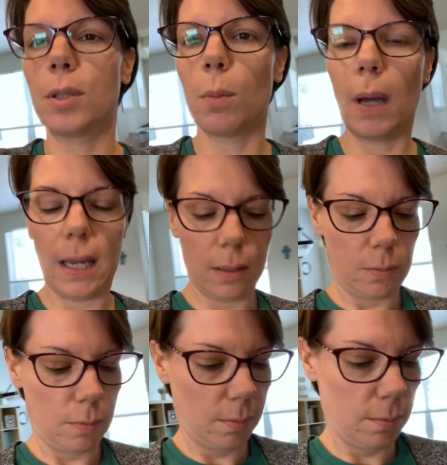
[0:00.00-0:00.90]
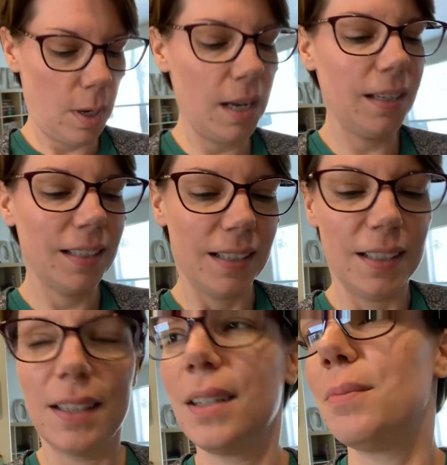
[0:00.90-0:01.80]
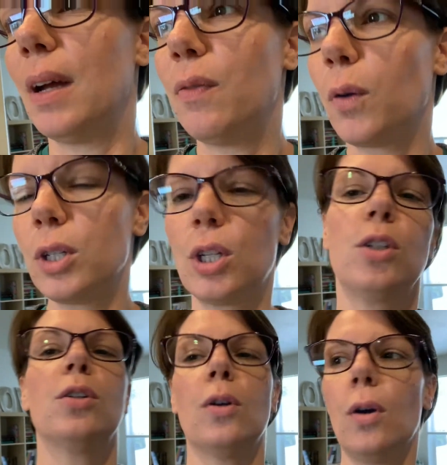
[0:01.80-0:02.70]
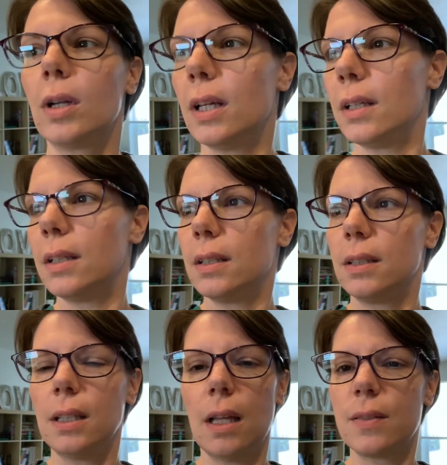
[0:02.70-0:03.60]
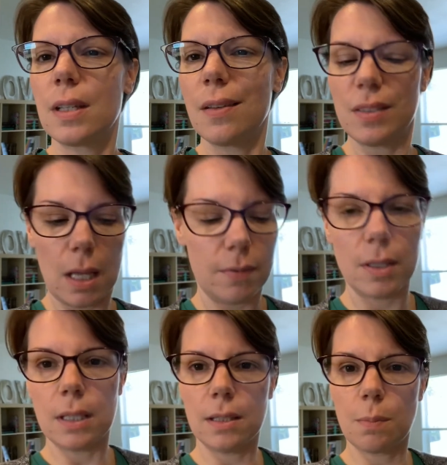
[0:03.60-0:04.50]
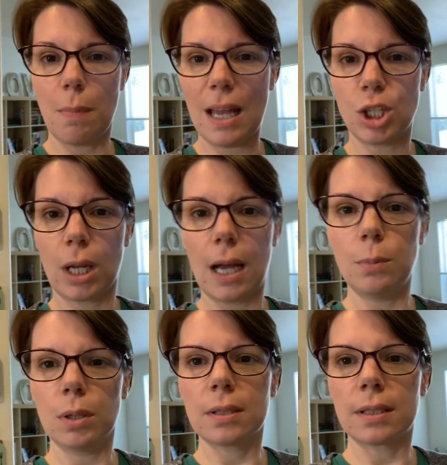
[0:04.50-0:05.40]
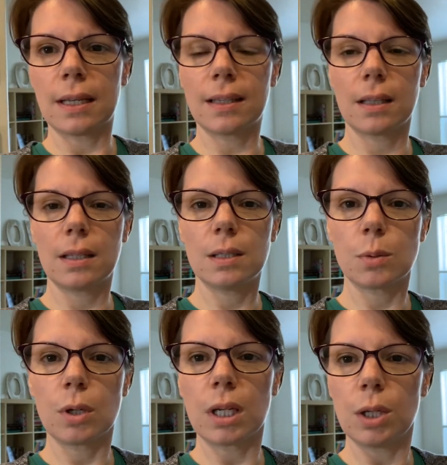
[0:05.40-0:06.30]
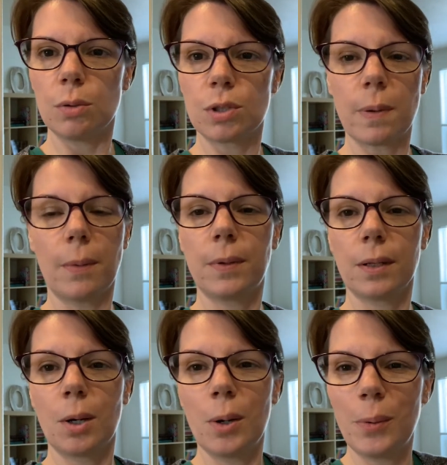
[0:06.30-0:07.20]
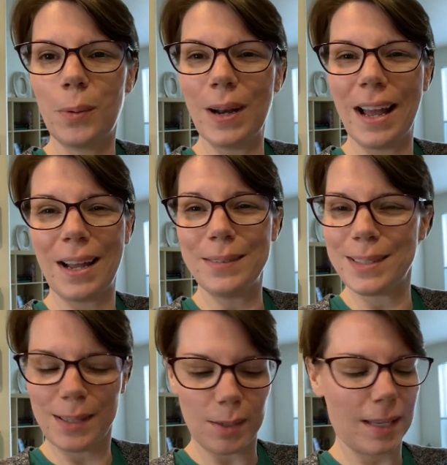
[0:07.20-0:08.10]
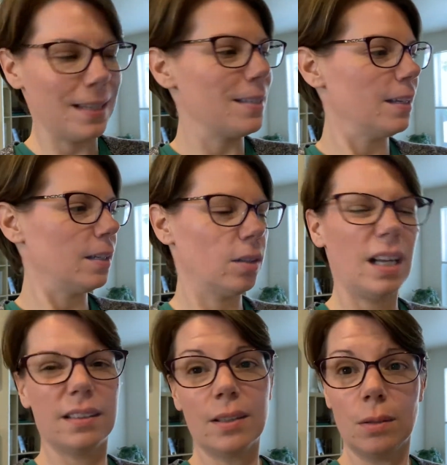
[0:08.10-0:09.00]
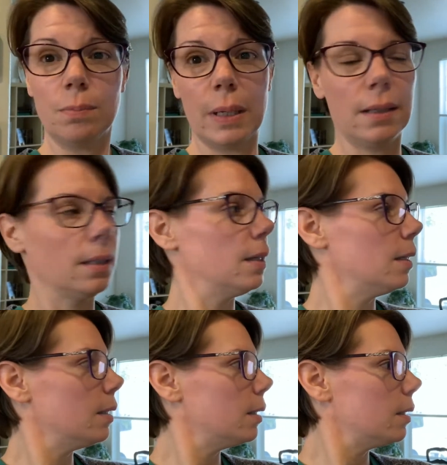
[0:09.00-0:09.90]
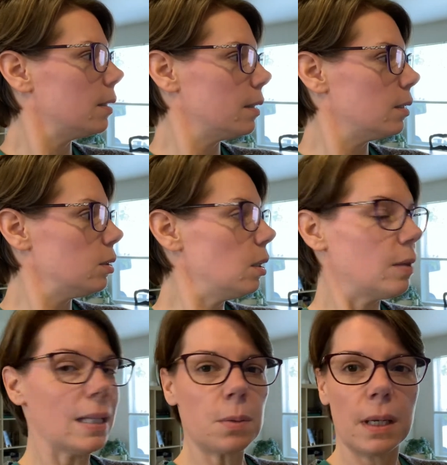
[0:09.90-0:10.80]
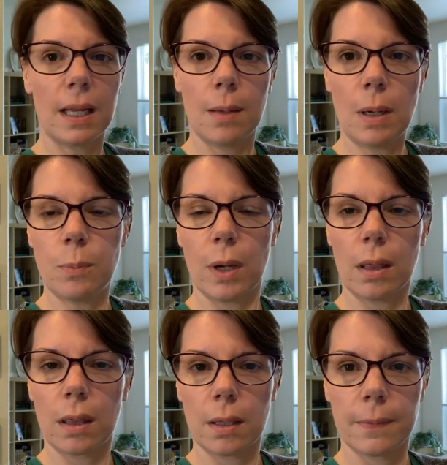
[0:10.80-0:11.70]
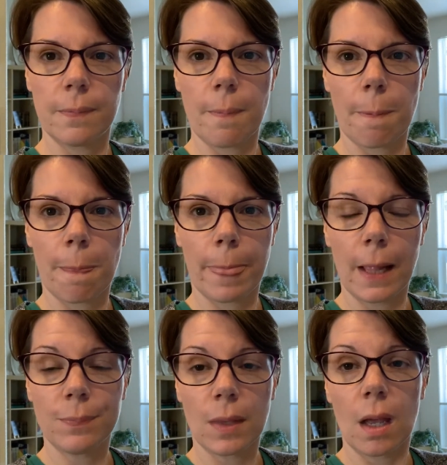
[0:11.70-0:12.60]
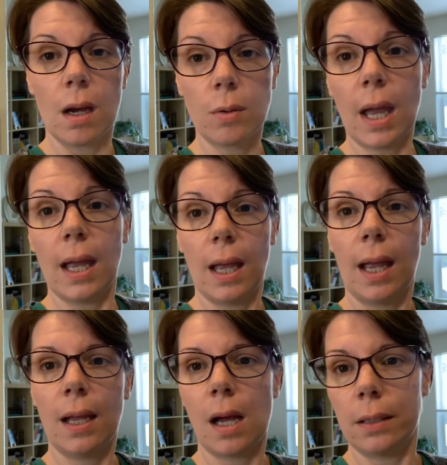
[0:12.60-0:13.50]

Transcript: So my 14-year-old loves these magic eye books. Like, these were huge, popular when I was a little kid. Not little, but no, that's what it came up with. Okay, hang on.